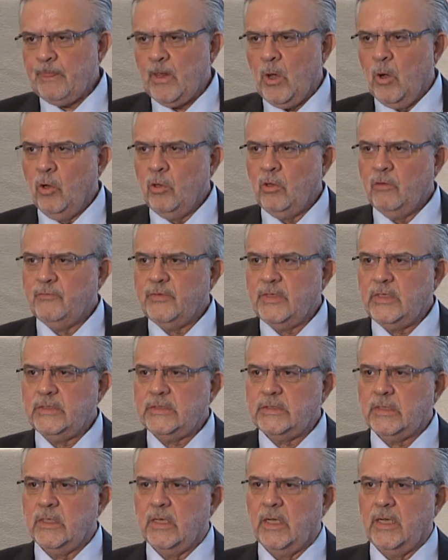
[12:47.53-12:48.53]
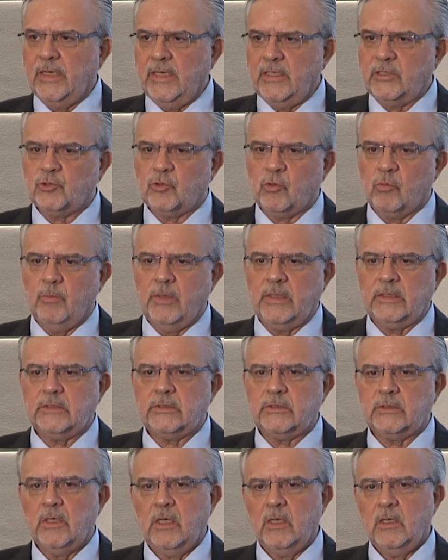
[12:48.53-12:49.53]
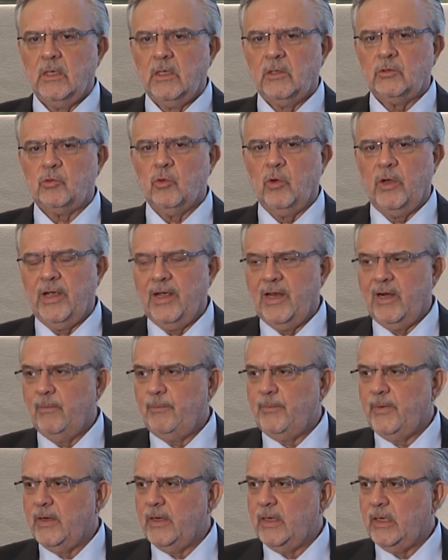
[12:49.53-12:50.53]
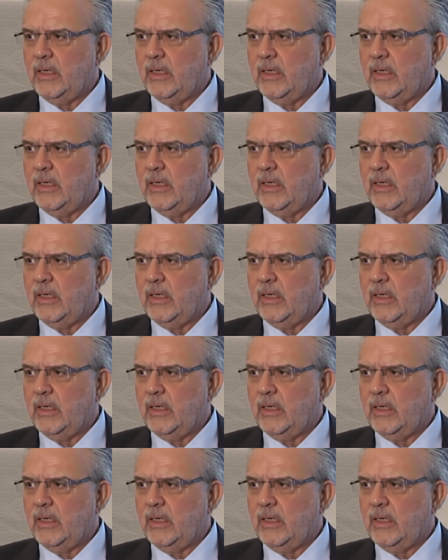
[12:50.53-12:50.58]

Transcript: all of these uh, instruments to help uh,